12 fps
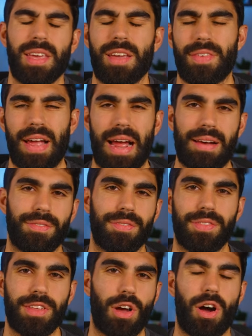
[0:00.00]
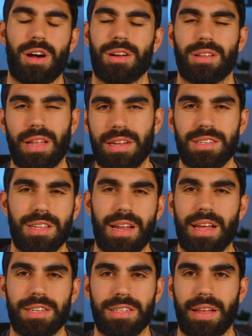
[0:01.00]
if I have the odd lens that
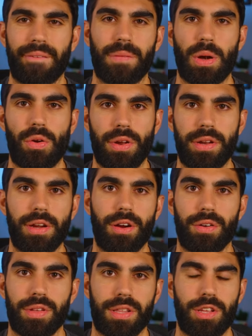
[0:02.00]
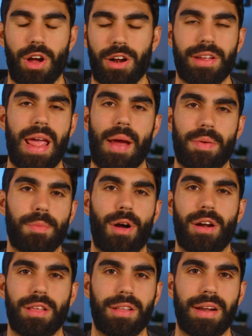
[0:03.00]
has to get thrown in here, like the odd camera
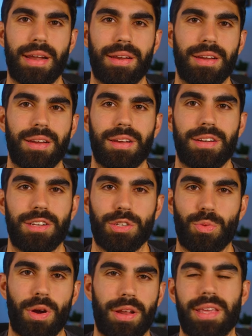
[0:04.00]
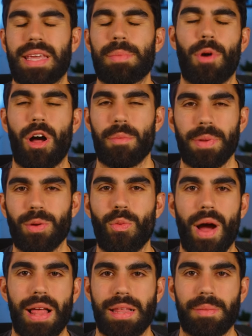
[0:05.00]
body that I just wanna keep on me
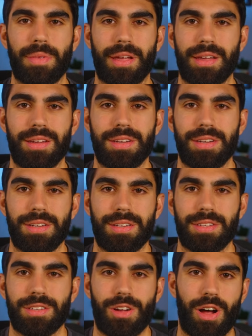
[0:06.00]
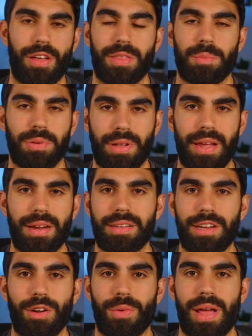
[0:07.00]
while I'm like on the plane
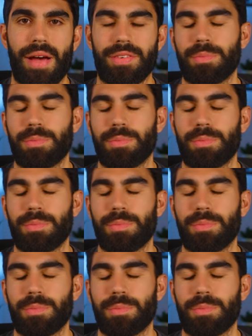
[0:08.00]
and I don't want to have